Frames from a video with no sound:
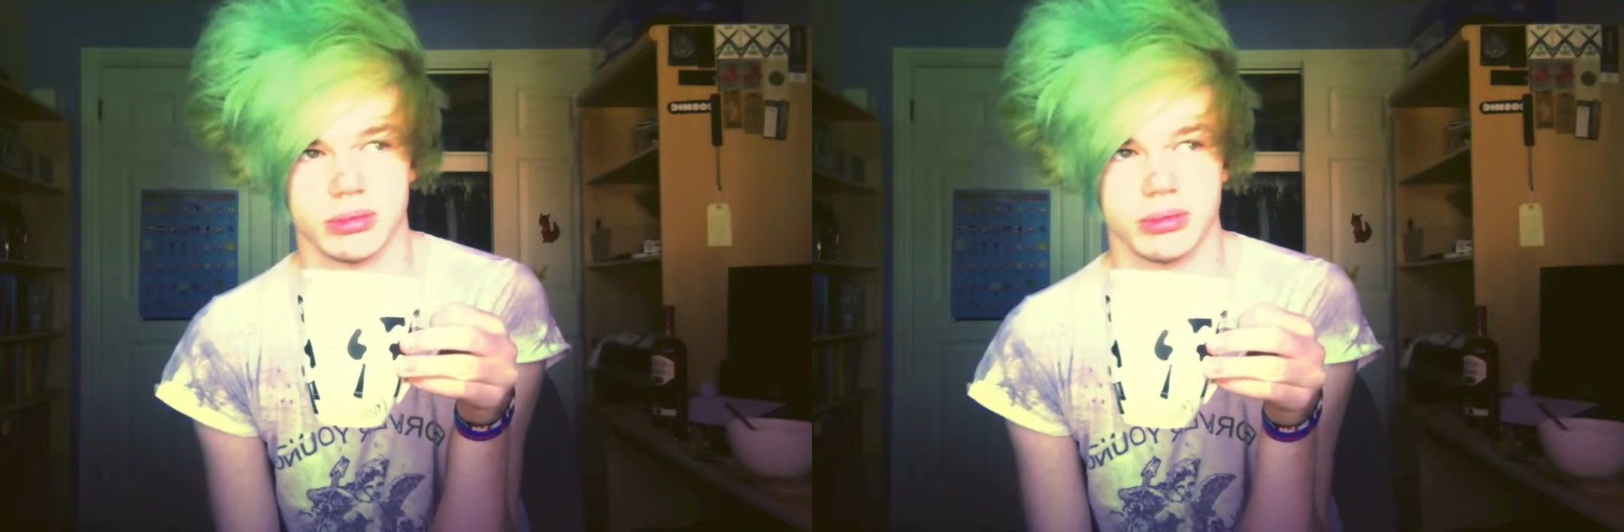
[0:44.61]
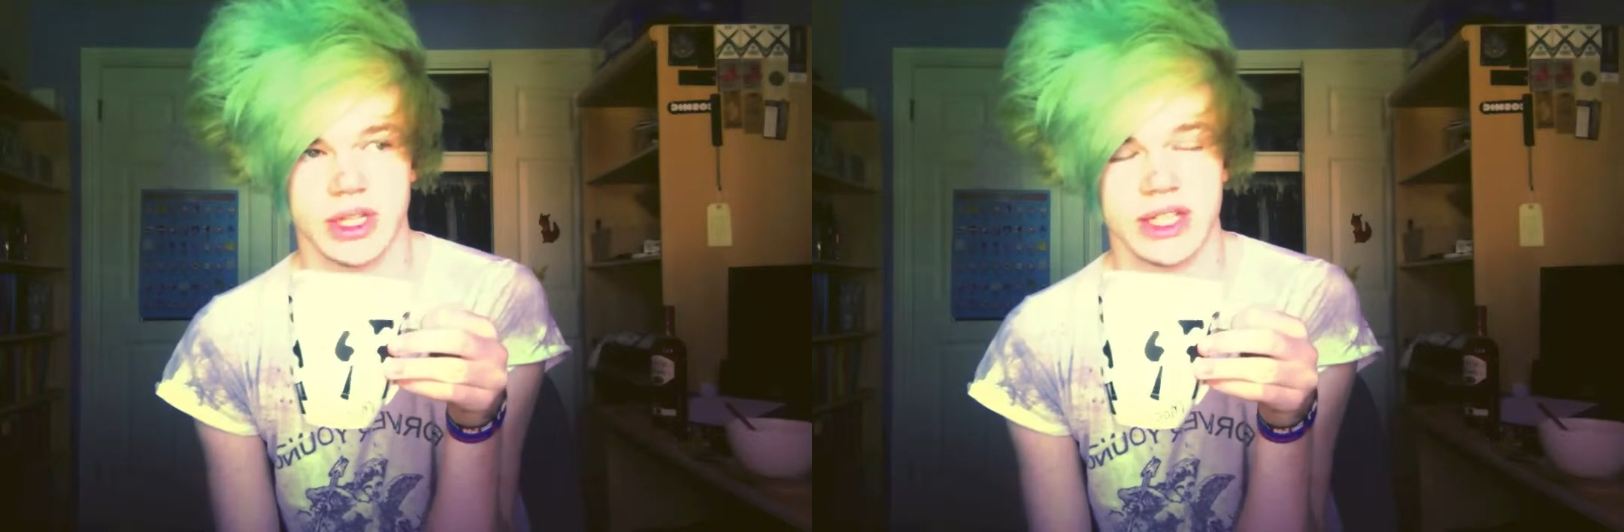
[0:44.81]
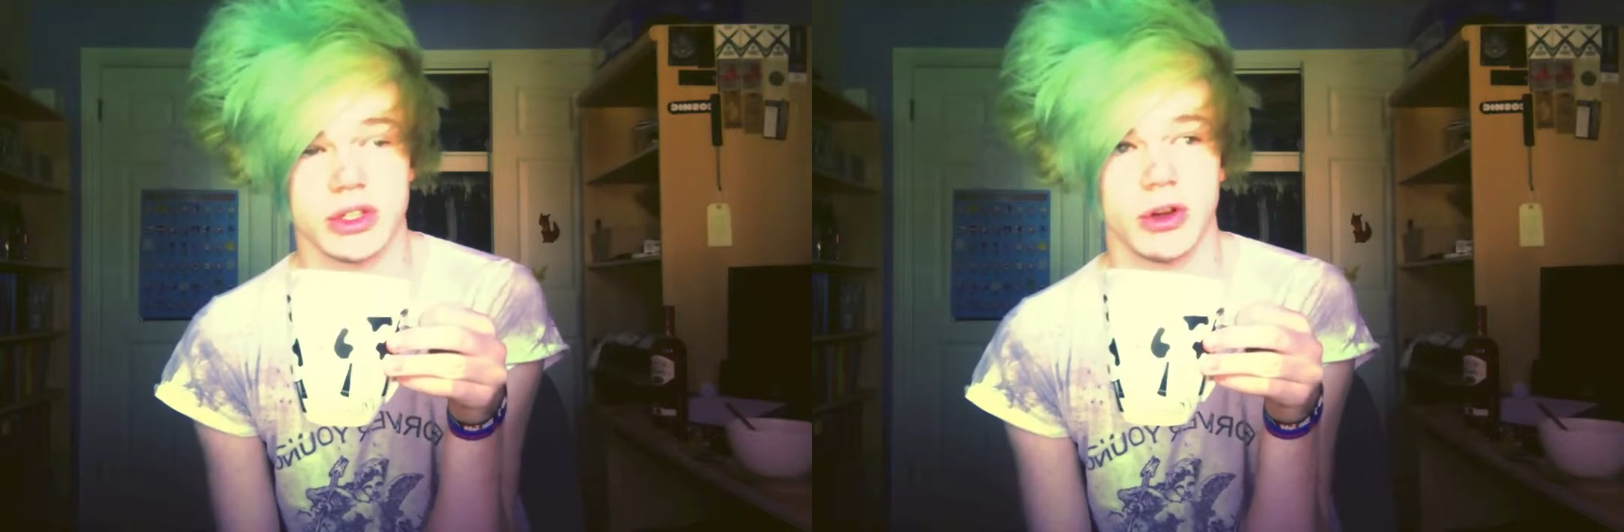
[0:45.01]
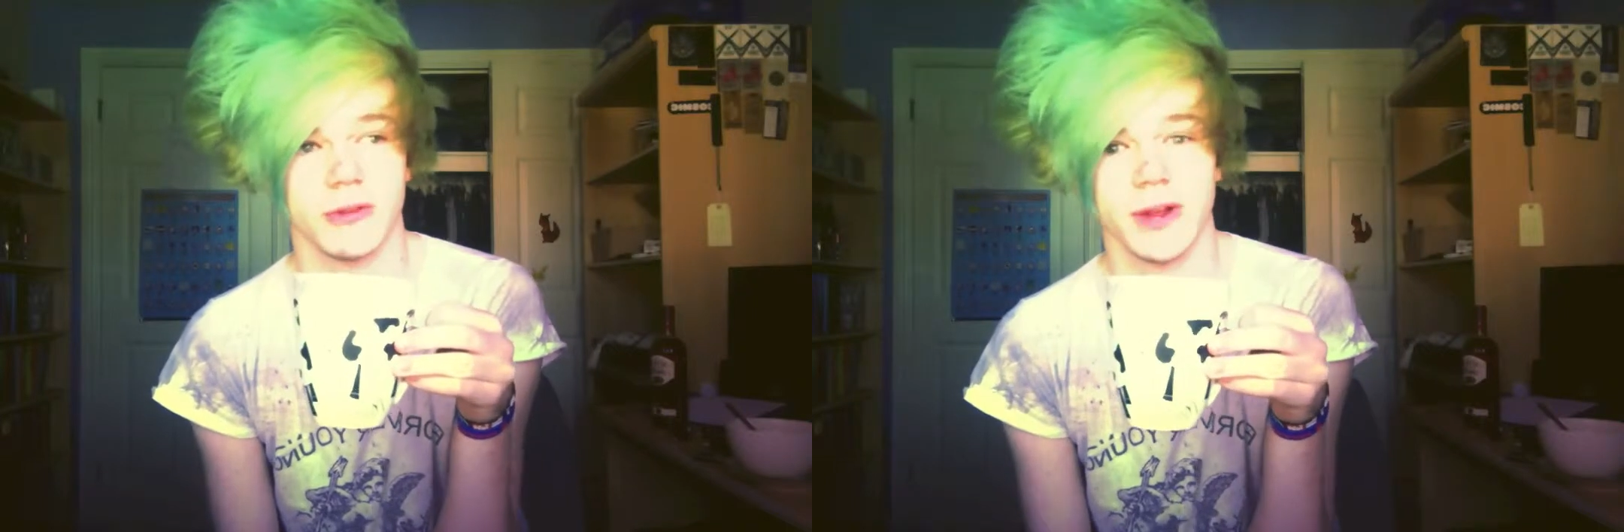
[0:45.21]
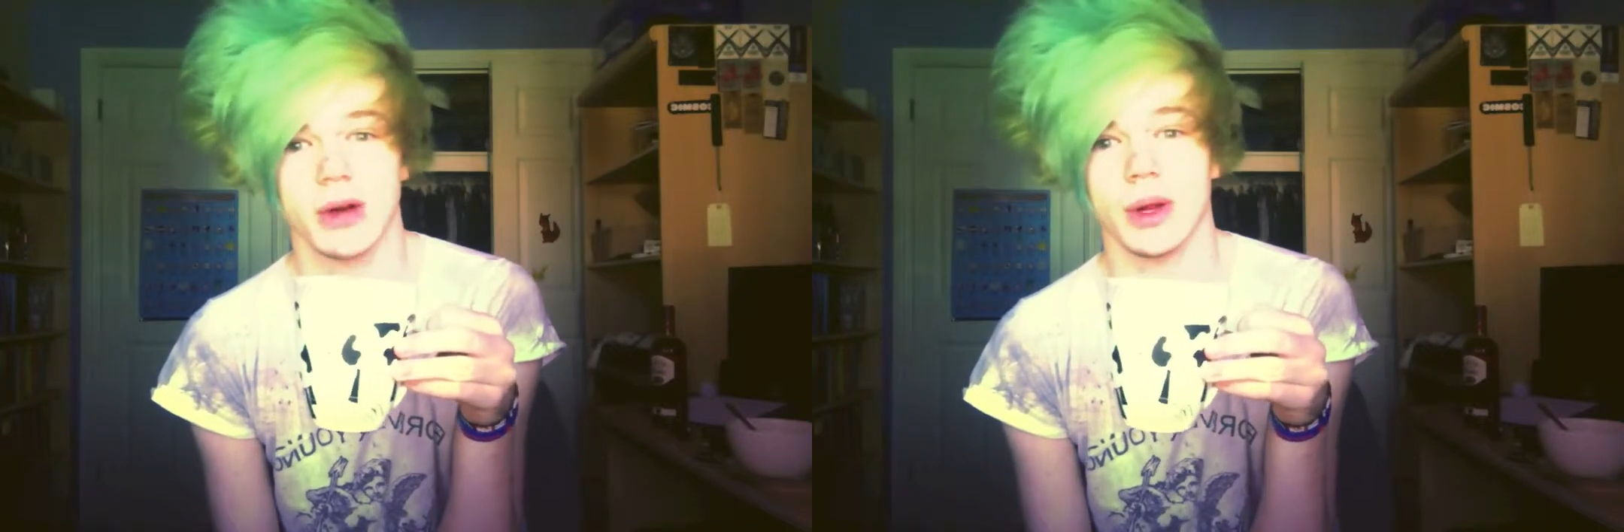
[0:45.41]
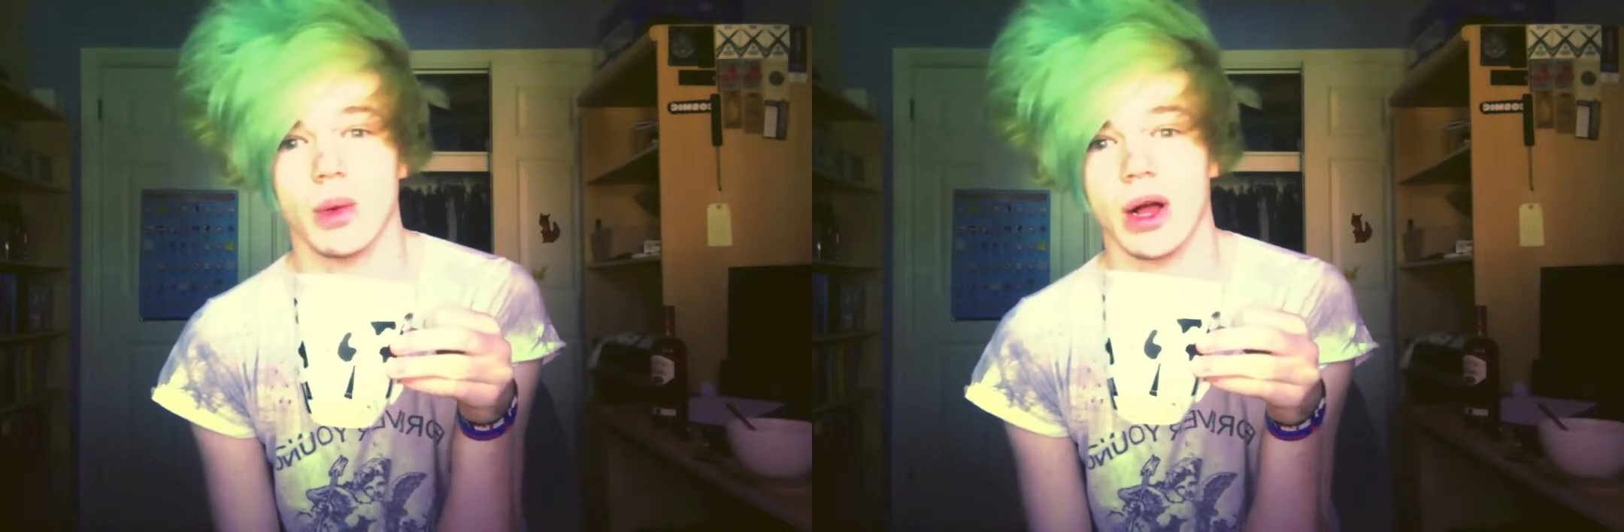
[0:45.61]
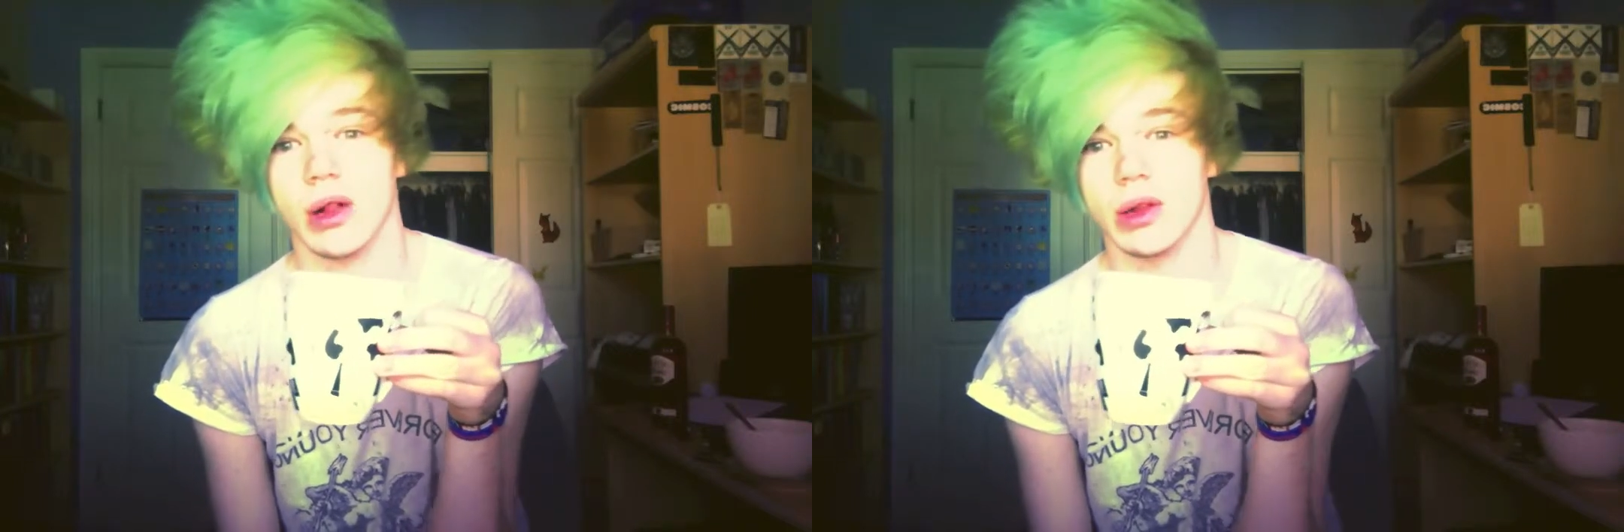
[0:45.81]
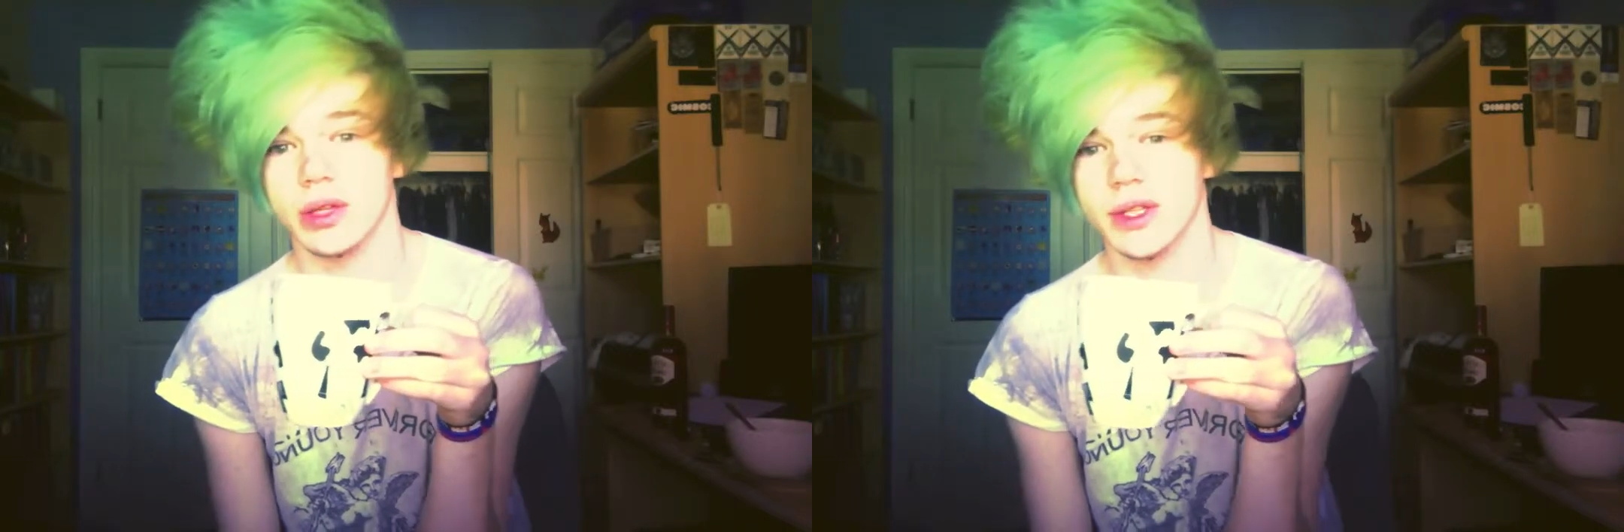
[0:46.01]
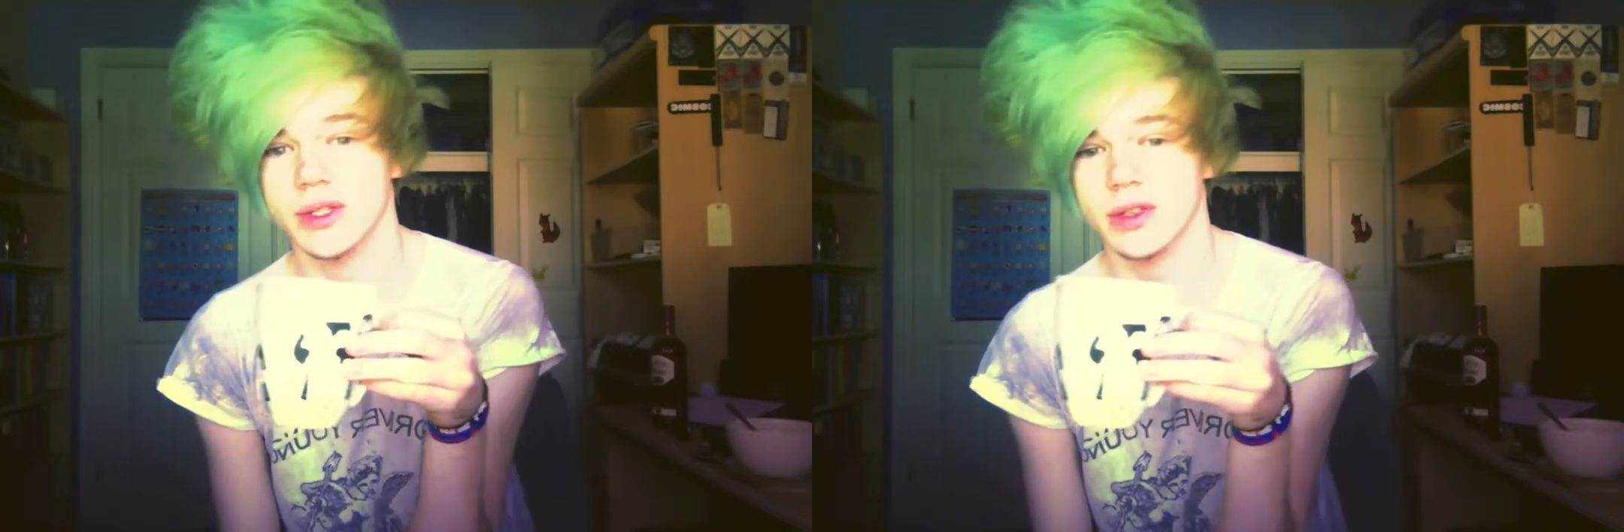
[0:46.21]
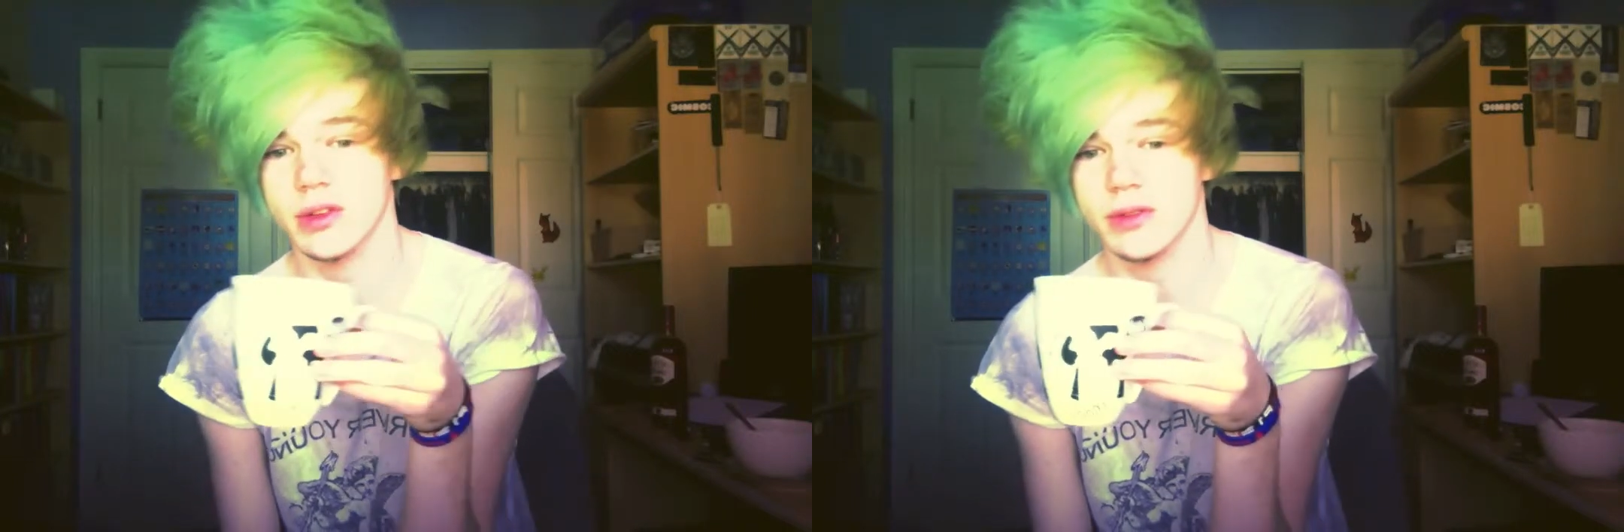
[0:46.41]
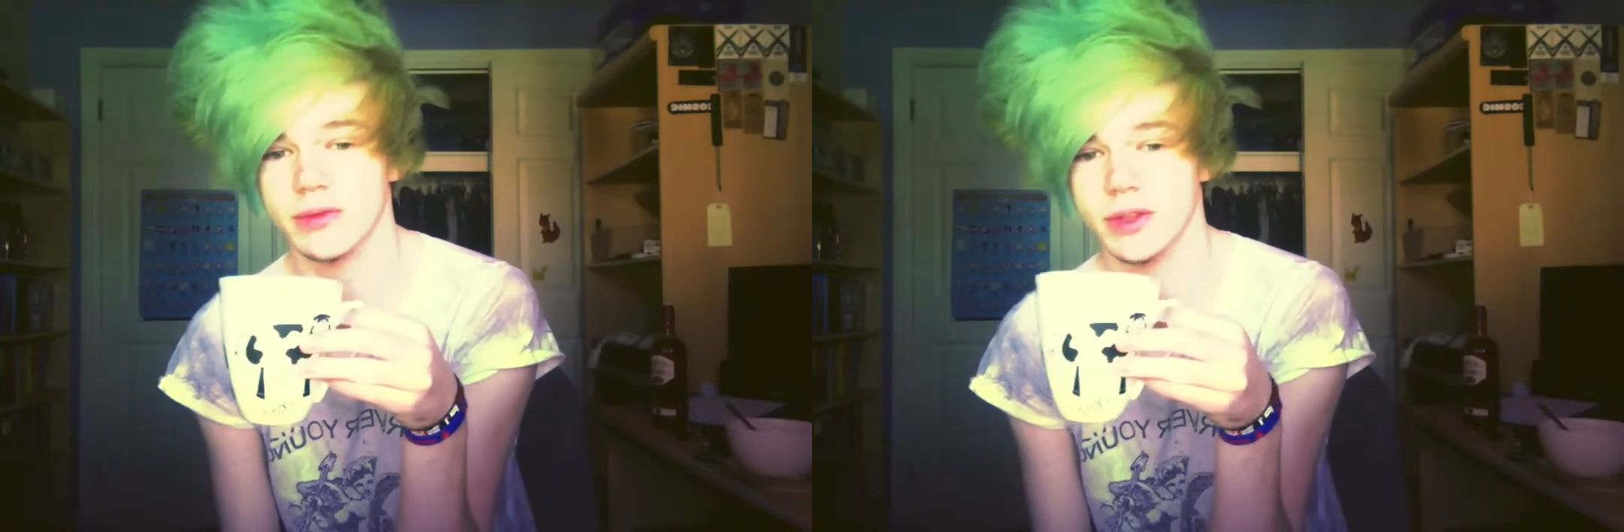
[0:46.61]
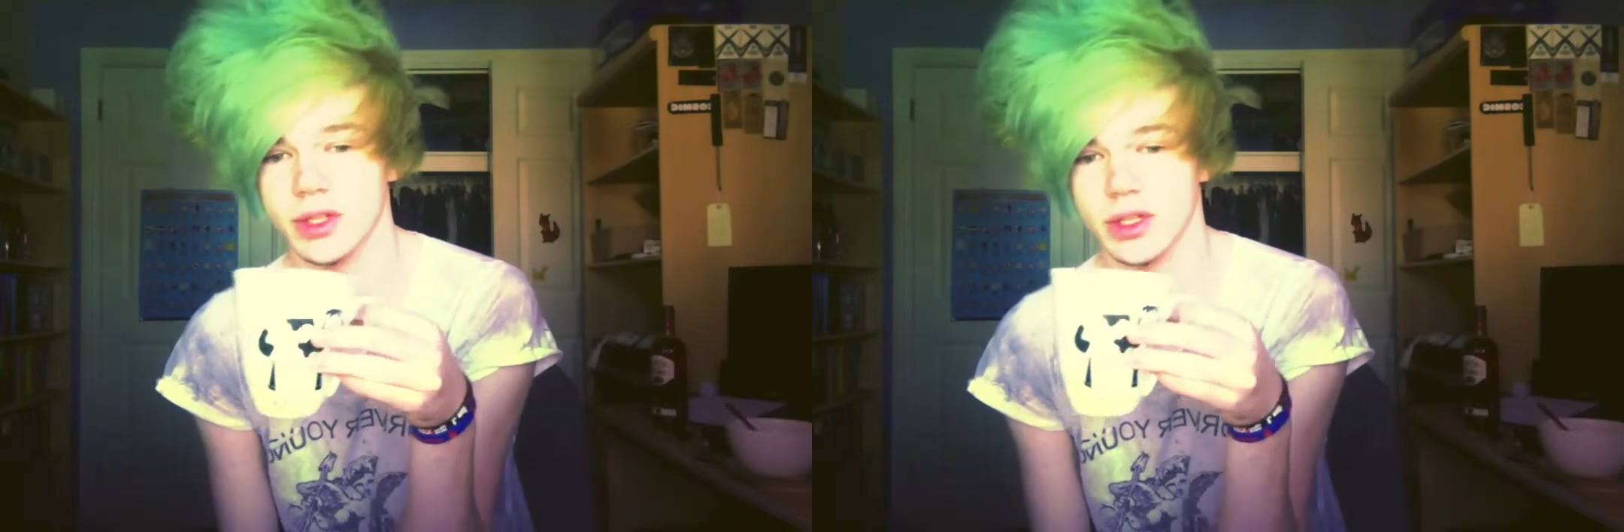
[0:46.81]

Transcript: That's gone very well. It's gone...